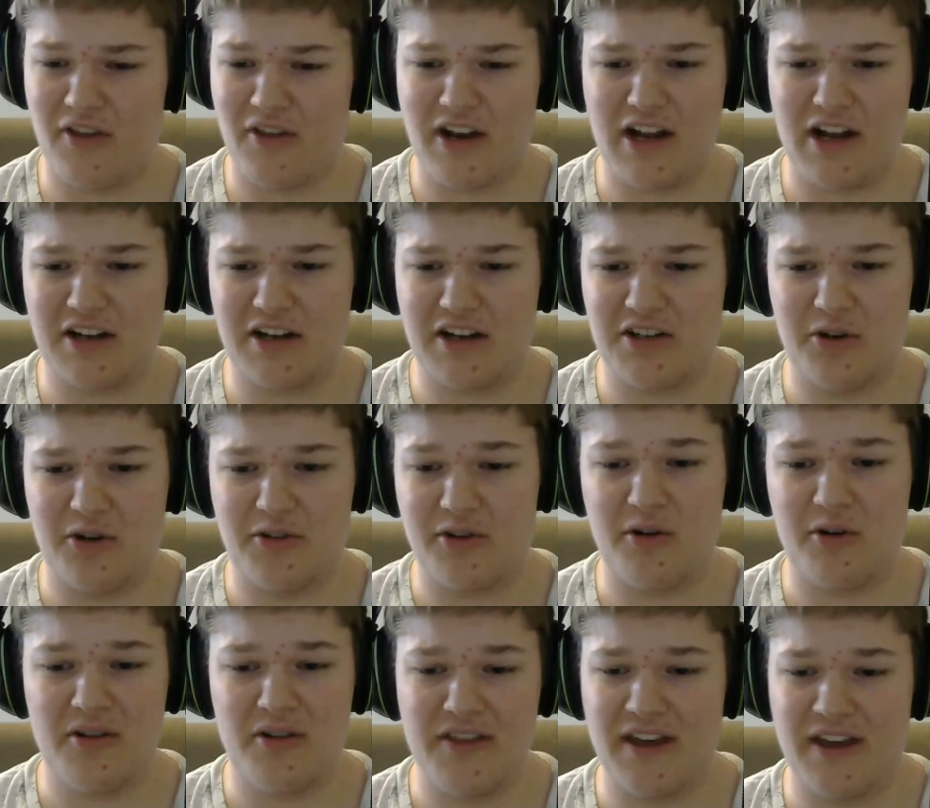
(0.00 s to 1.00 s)
than the netcode,
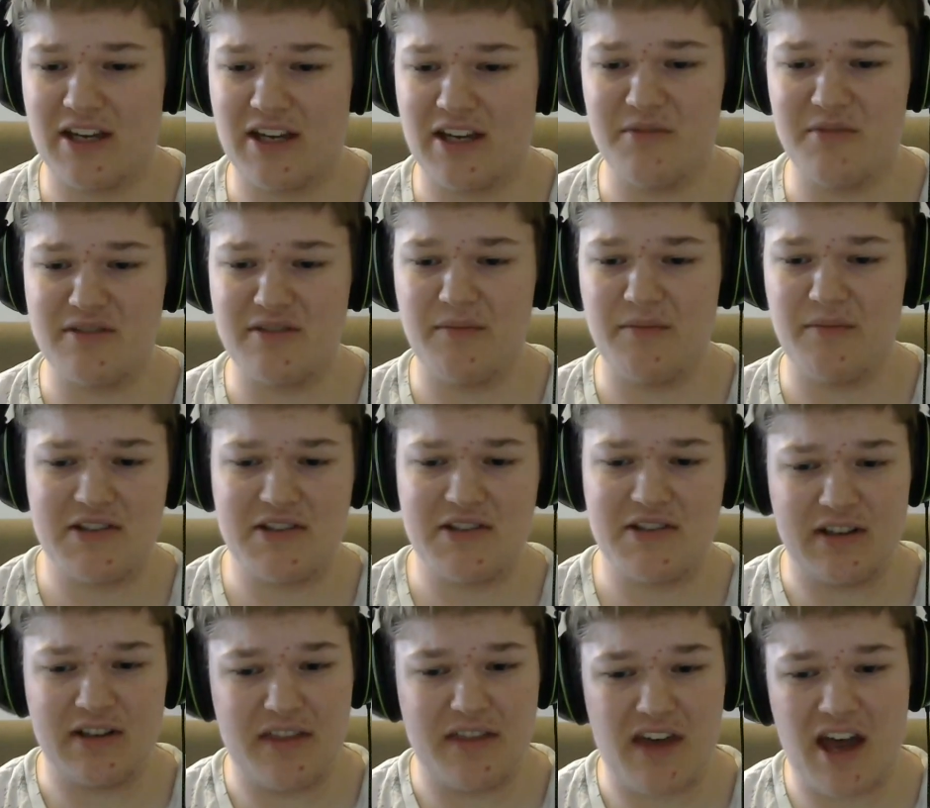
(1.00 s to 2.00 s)
though, that game is
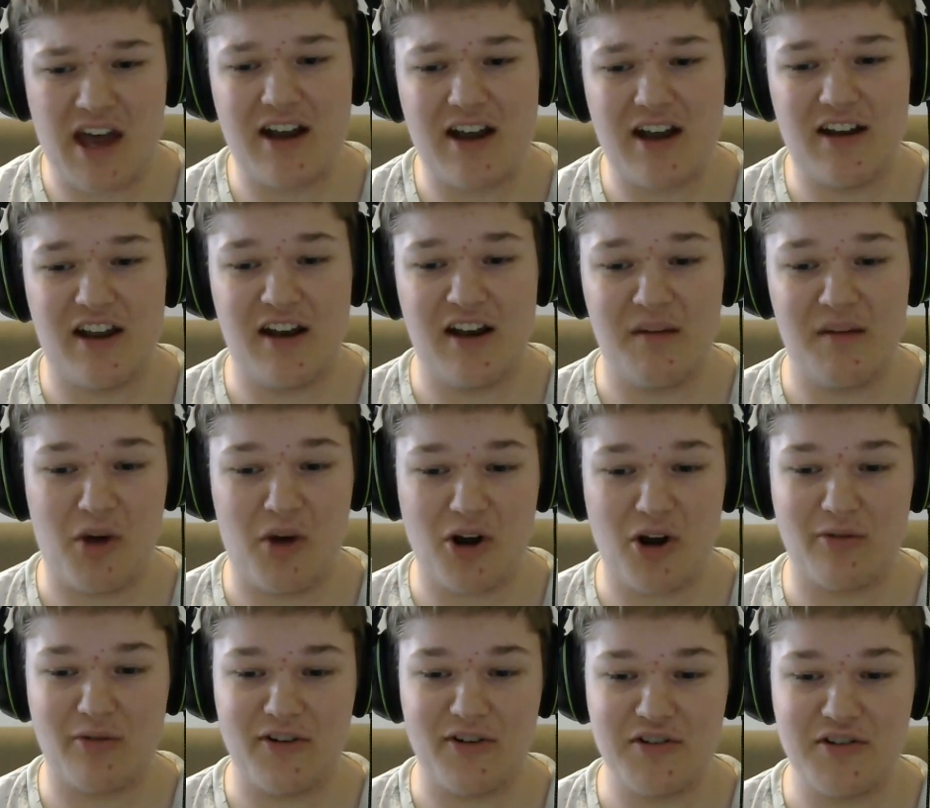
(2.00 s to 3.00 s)
amazing. That and
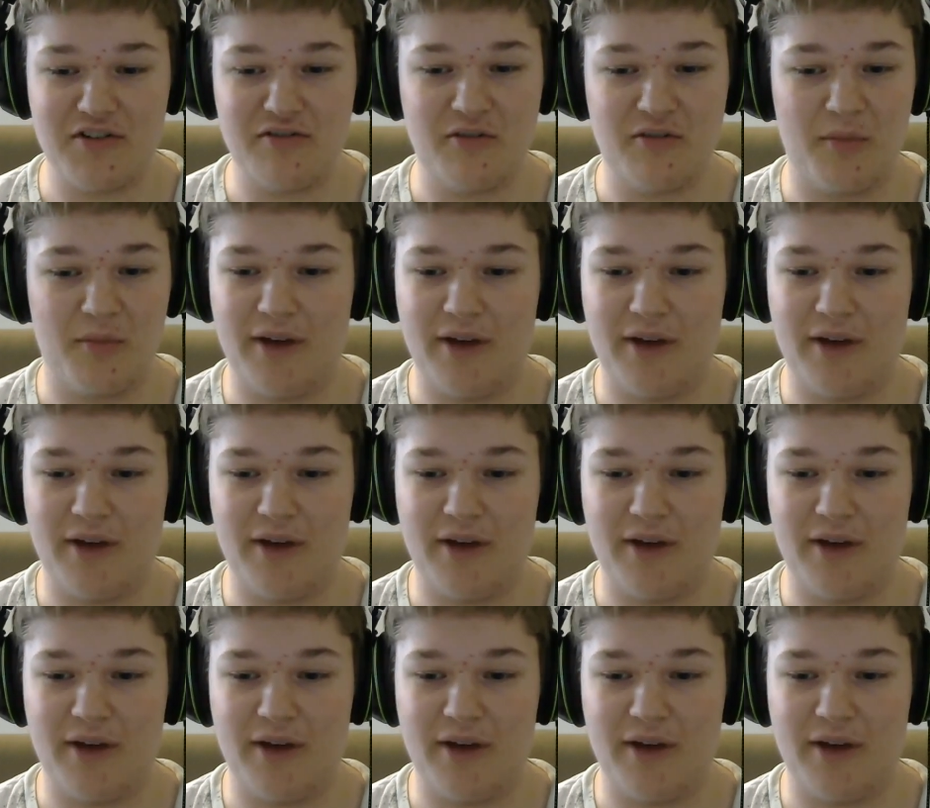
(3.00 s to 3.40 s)
Modern Warfare two